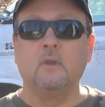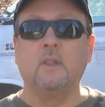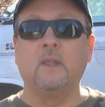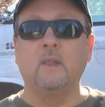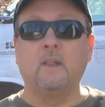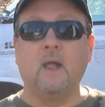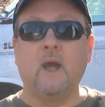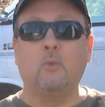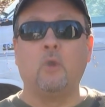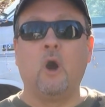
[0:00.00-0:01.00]
Click and
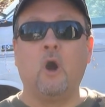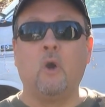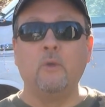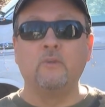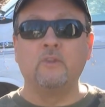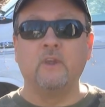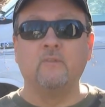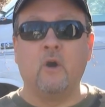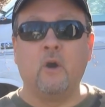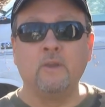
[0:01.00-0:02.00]
Clack will always
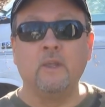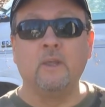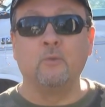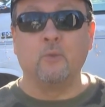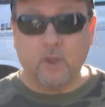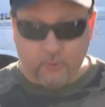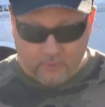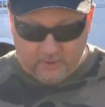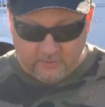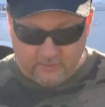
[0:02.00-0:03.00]
live on in
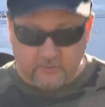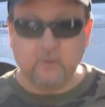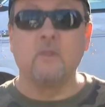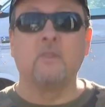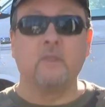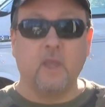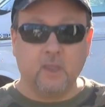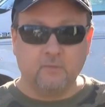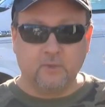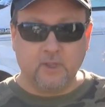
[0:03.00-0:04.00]
reruns,
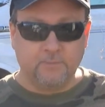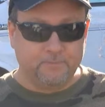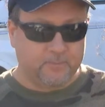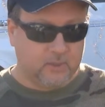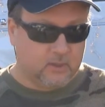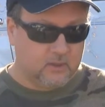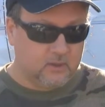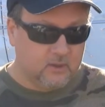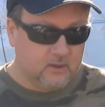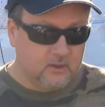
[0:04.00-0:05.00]
thankfully.
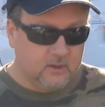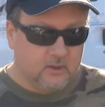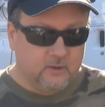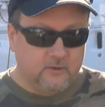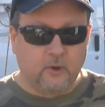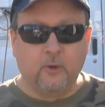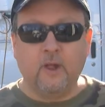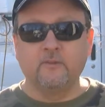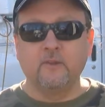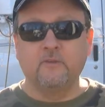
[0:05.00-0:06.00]
So
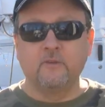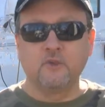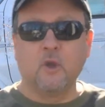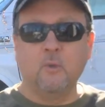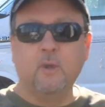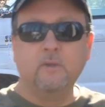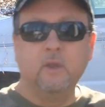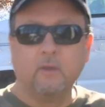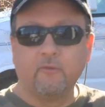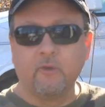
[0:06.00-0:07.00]
that's a short one
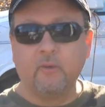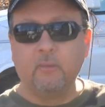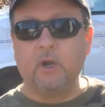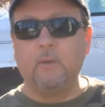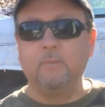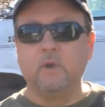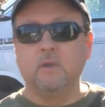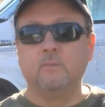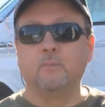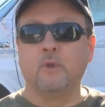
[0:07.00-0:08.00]
here from
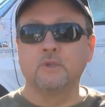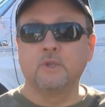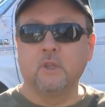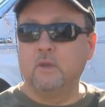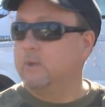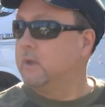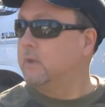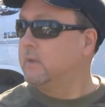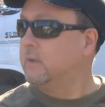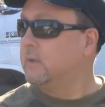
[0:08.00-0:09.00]
British Columbia.